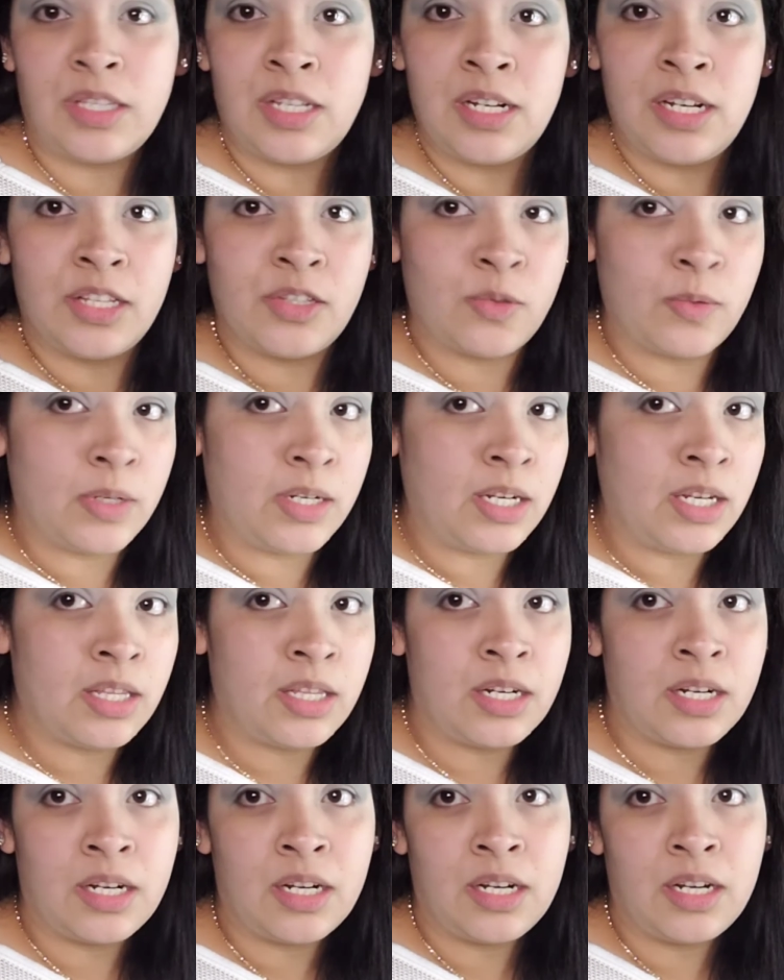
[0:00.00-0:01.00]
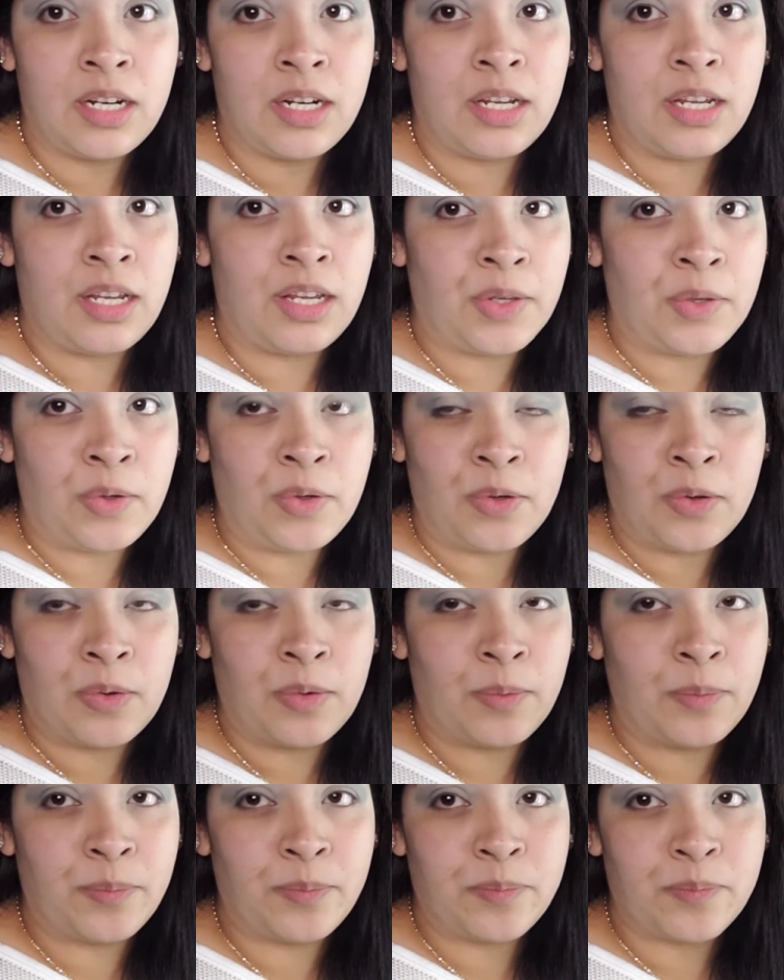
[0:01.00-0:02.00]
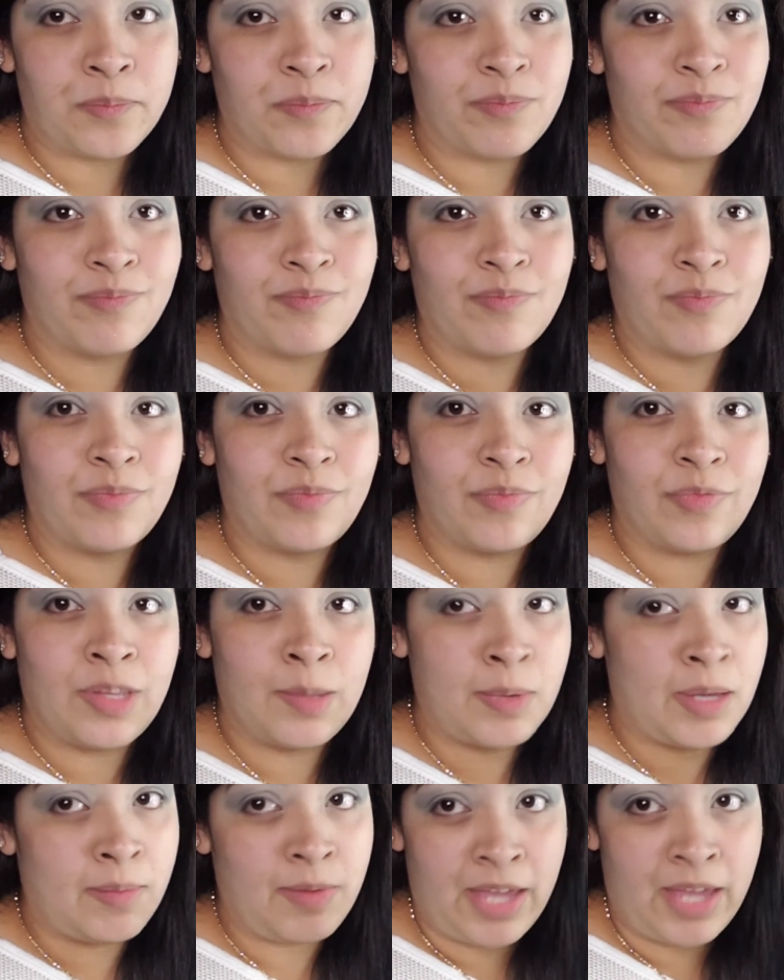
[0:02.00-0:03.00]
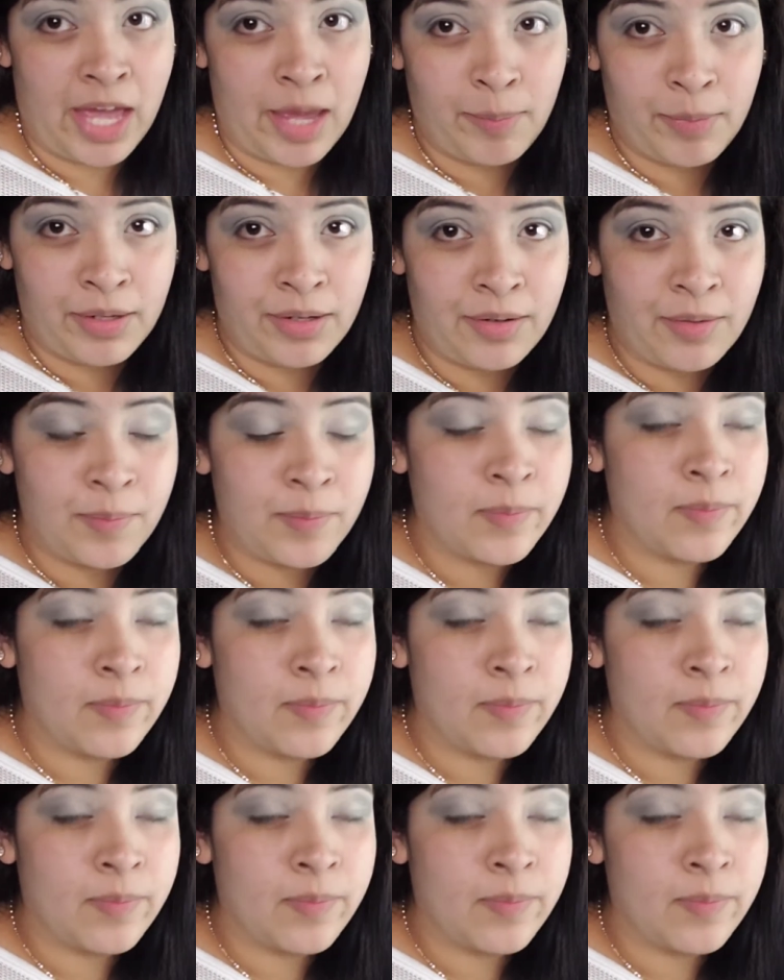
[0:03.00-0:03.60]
thing led to another, and the baby happened.